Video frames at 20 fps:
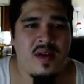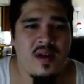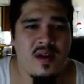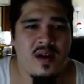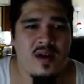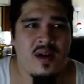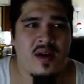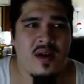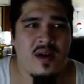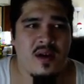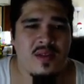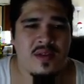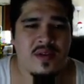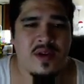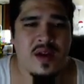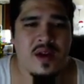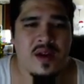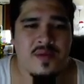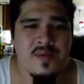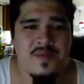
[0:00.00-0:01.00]
on the
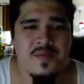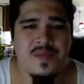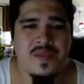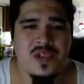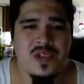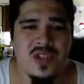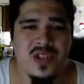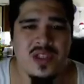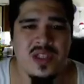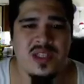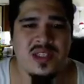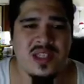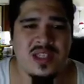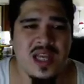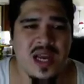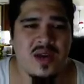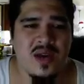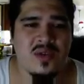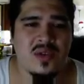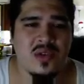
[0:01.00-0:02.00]
ground. So these
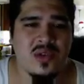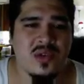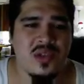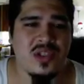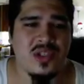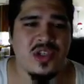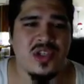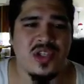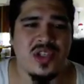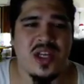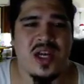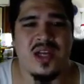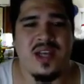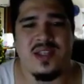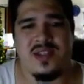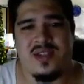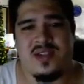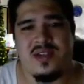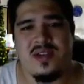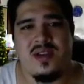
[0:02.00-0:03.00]
count towards your
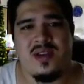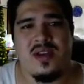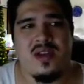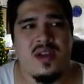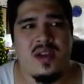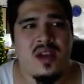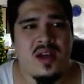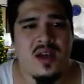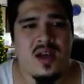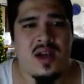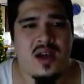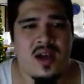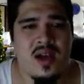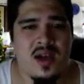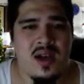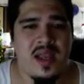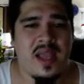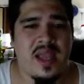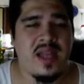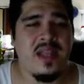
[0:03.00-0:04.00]
size.
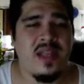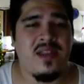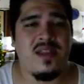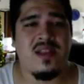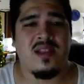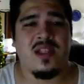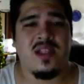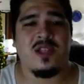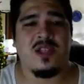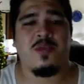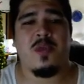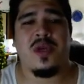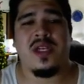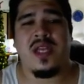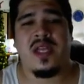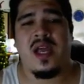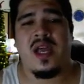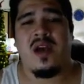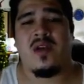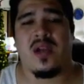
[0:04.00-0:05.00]
Anything that's put
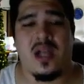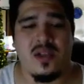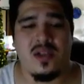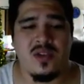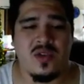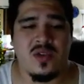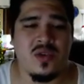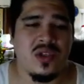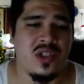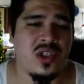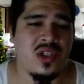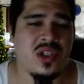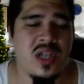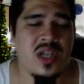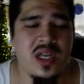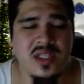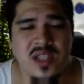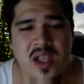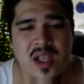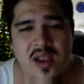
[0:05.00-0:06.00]
down counts towards your
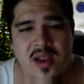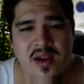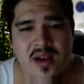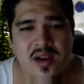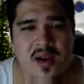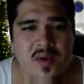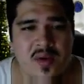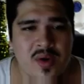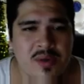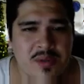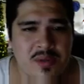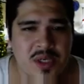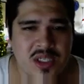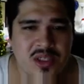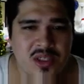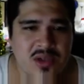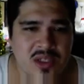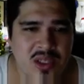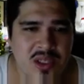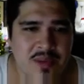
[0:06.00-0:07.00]
size. Now what I'm going to do
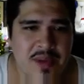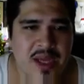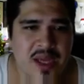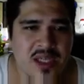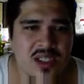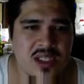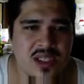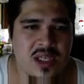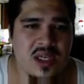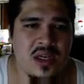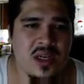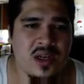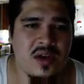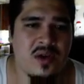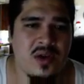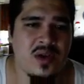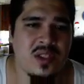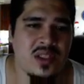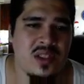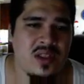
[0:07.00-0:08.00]
is I'm actually going to go
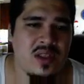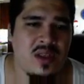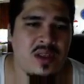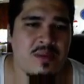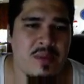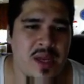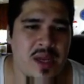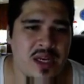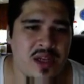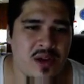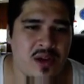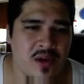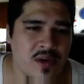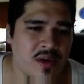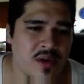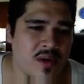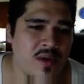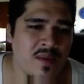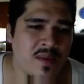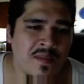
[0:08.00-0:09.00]
into the menu
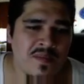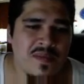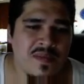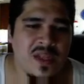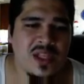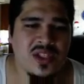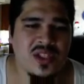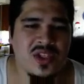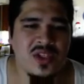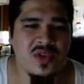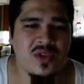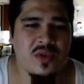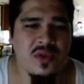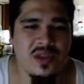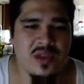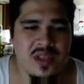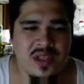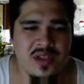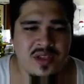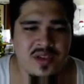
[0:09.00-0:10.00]
and store
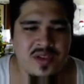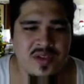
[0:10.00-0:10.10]
these